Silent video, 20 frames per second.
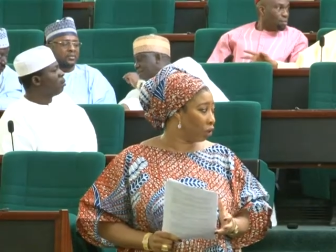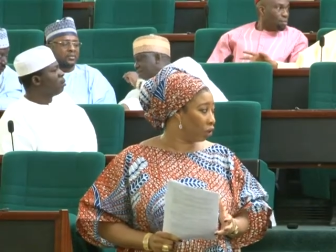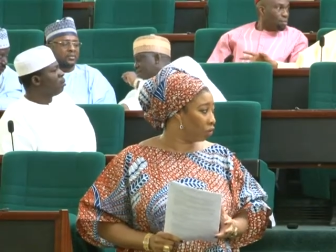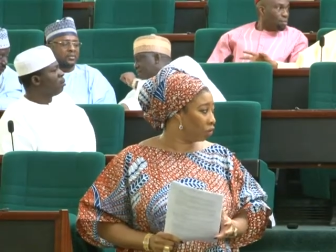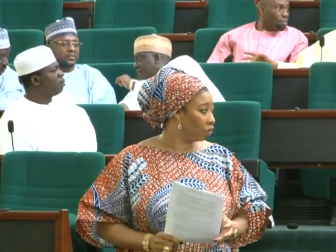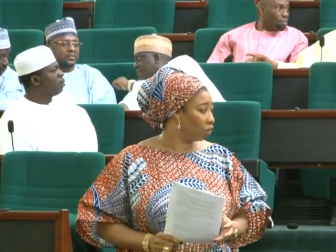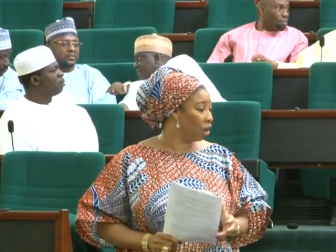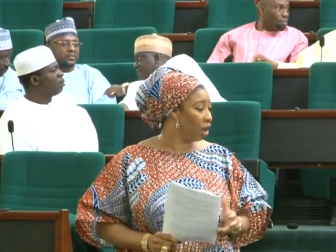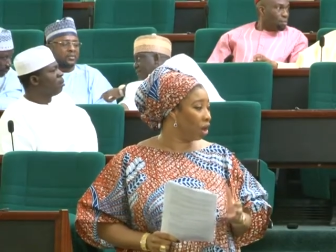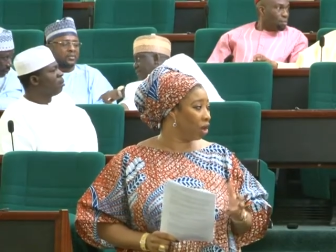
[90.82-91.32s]

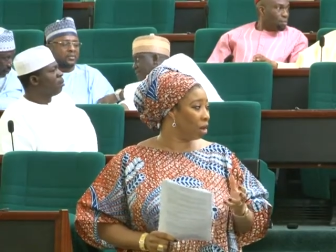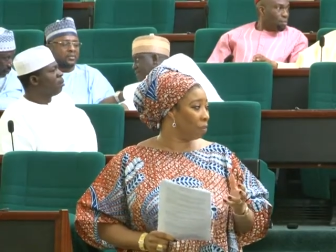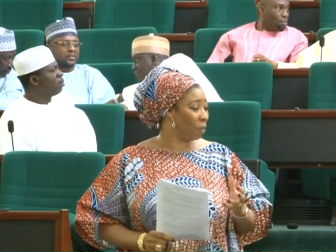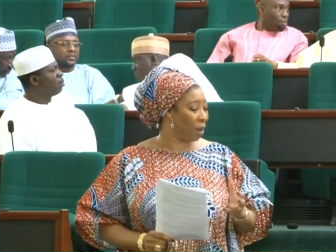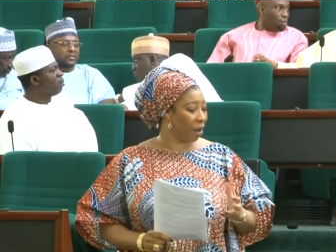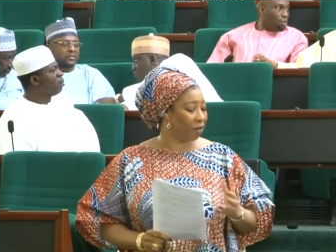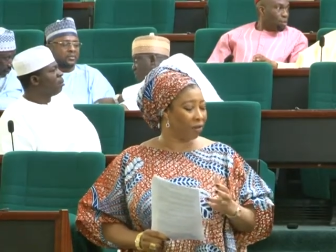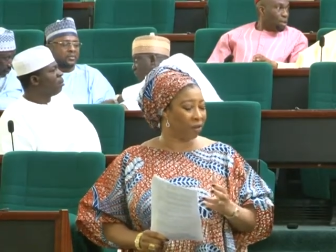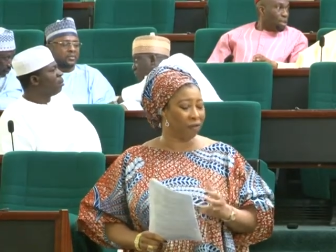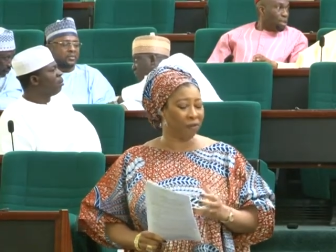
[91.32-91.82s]
concerned
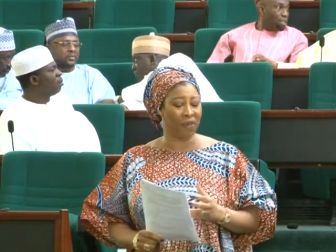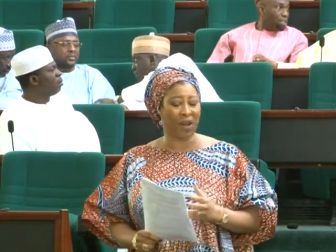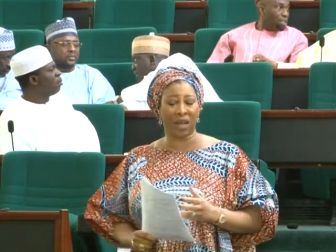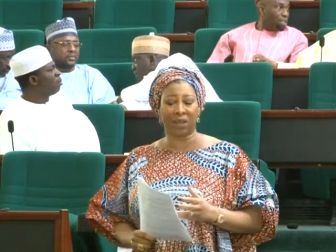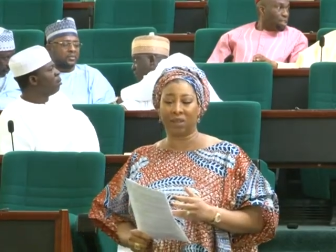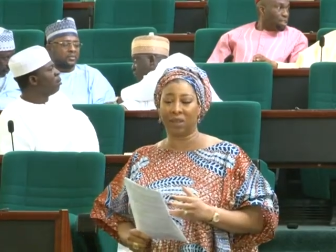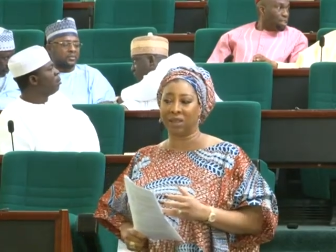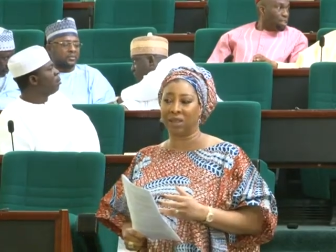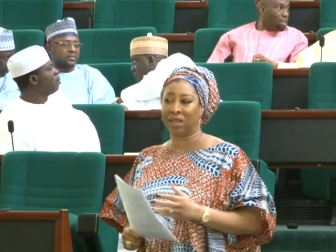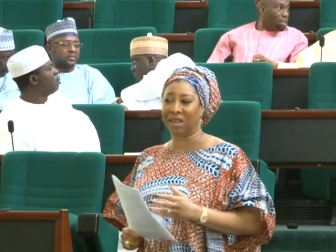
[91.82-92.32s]
about the
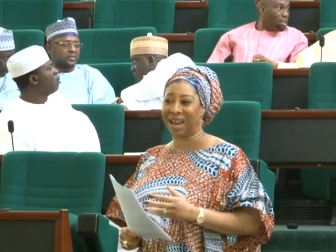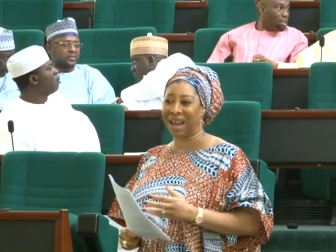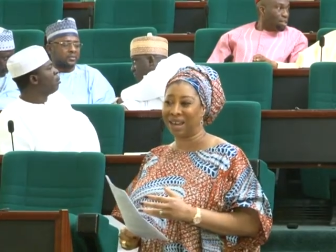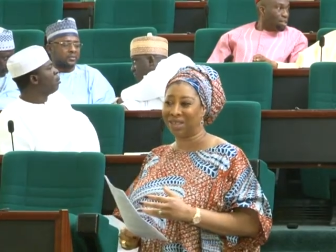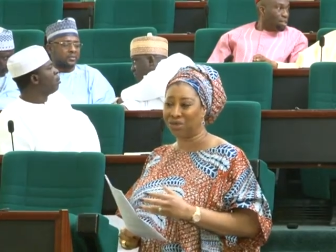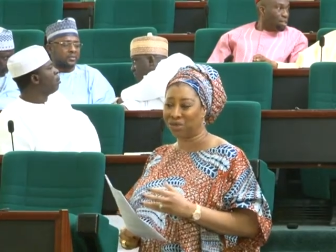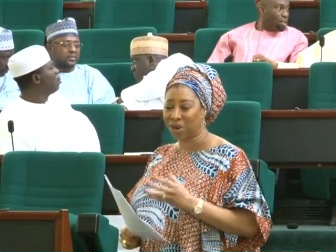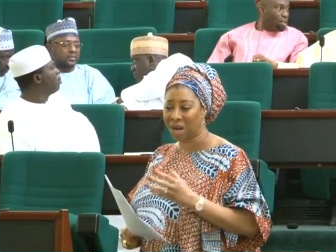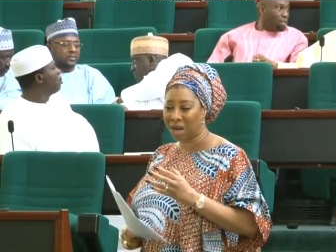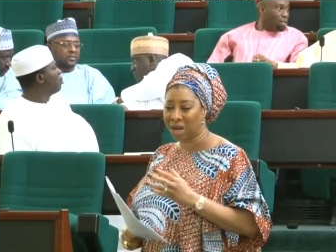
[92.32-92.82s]
fact that the
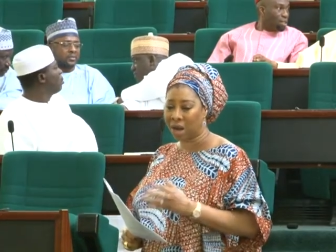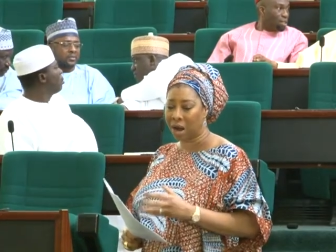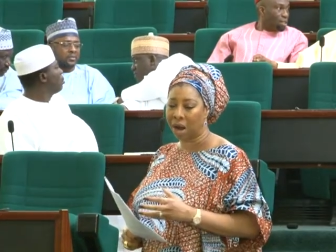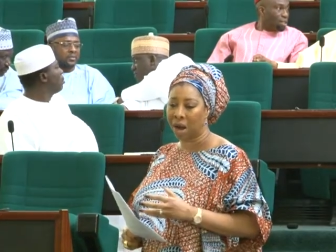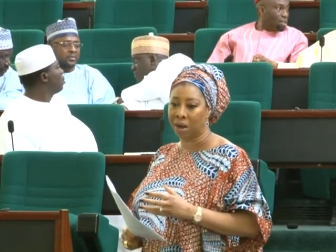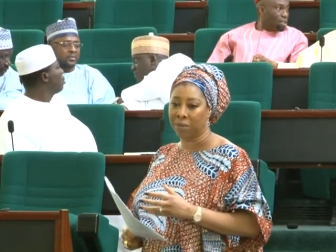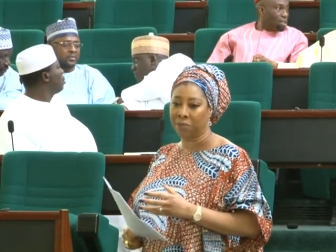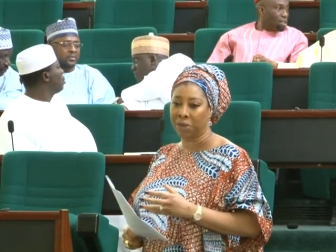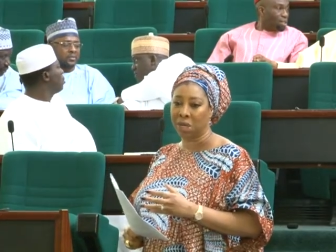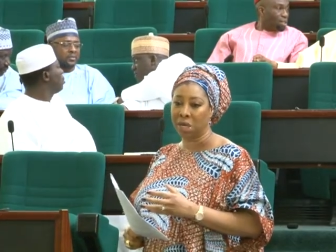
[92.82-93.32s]
Nigerian
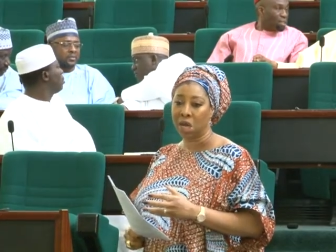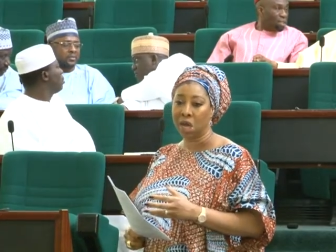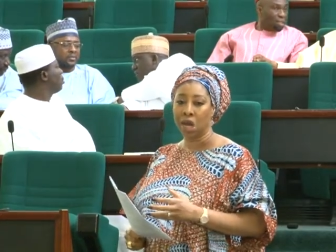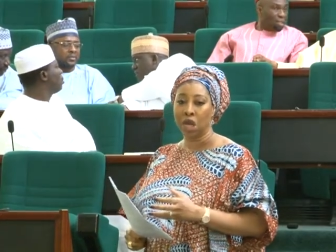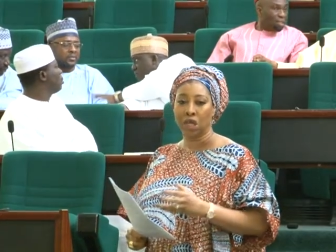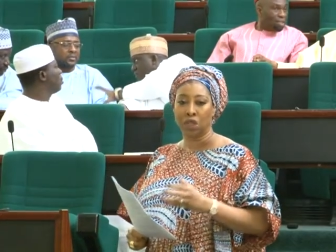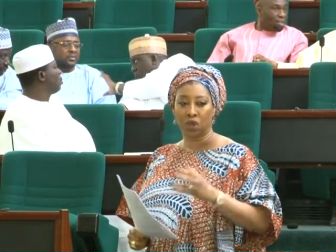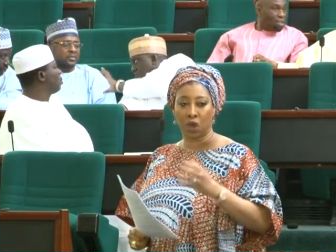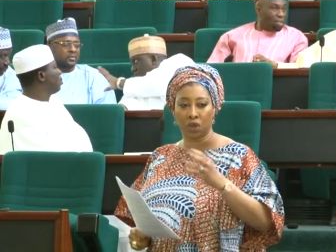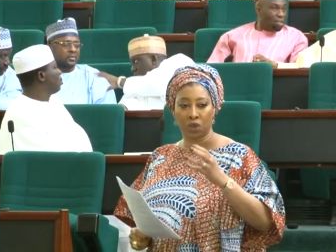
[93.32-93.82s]
army
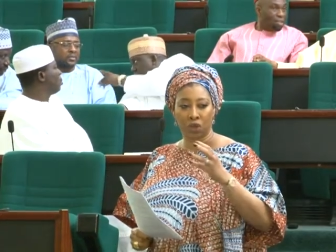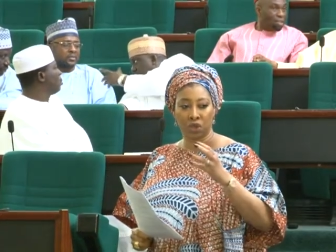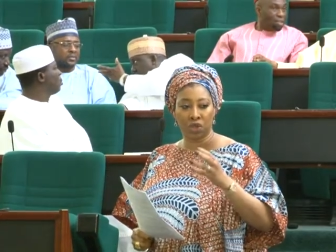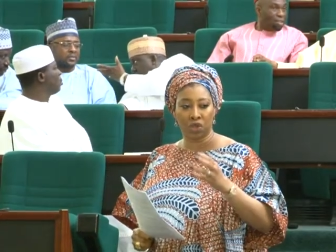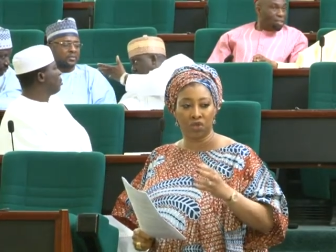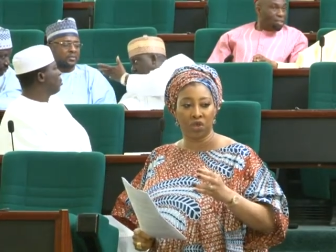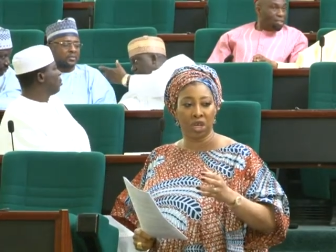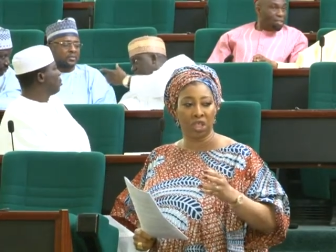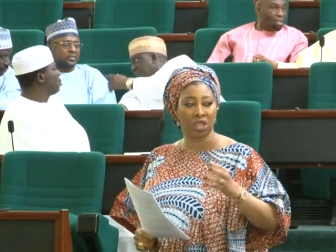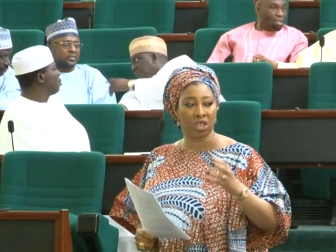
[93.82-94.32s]
is on the
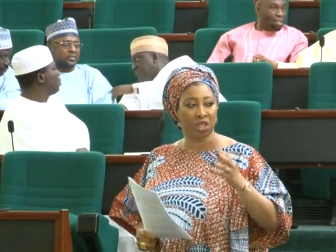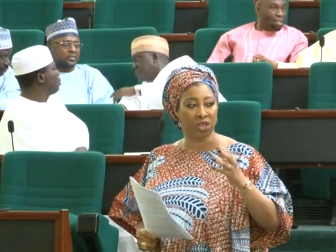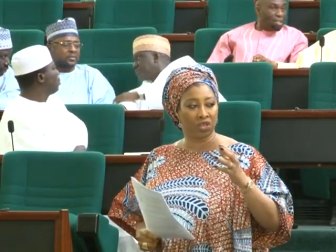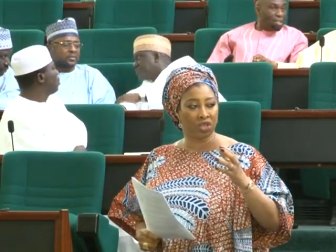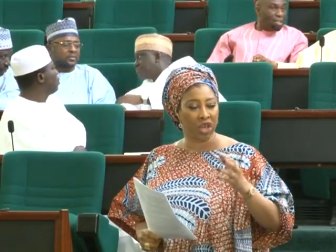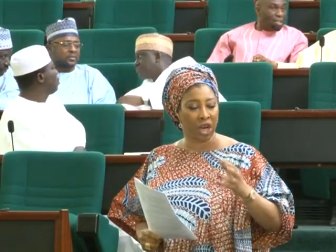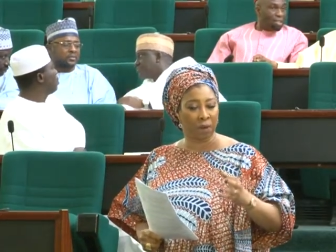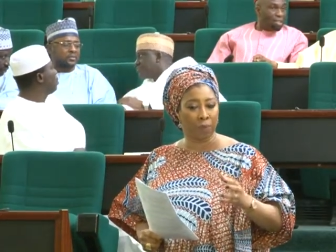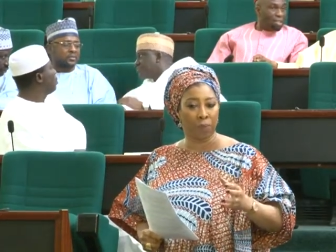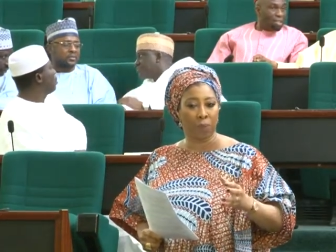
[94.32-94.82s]
streets at
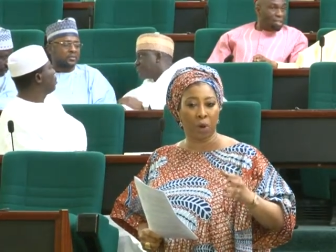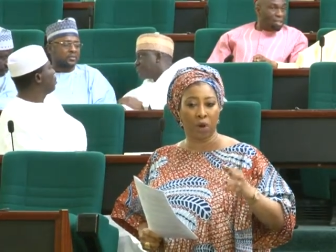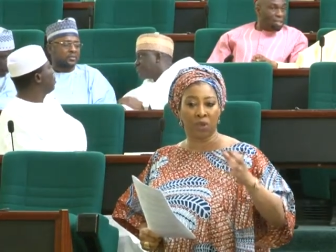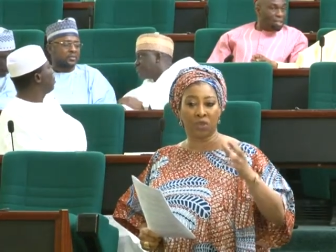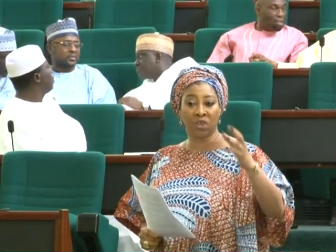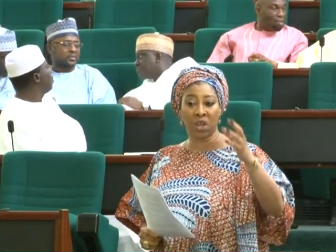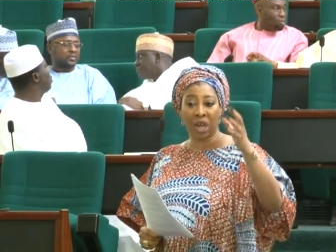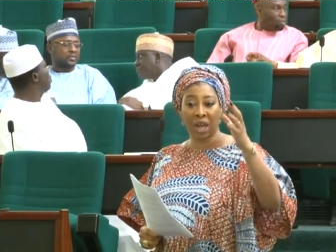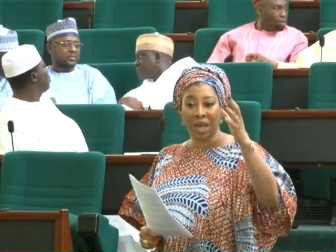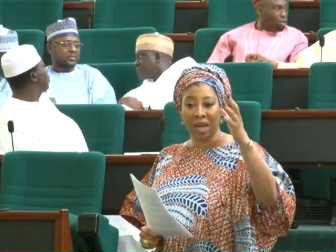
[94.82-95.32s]

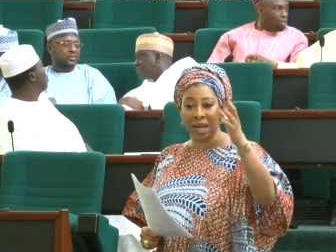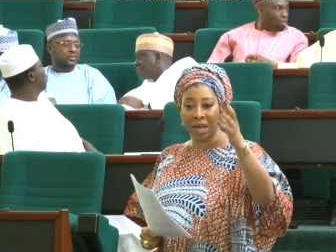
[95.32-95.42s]
checkpoints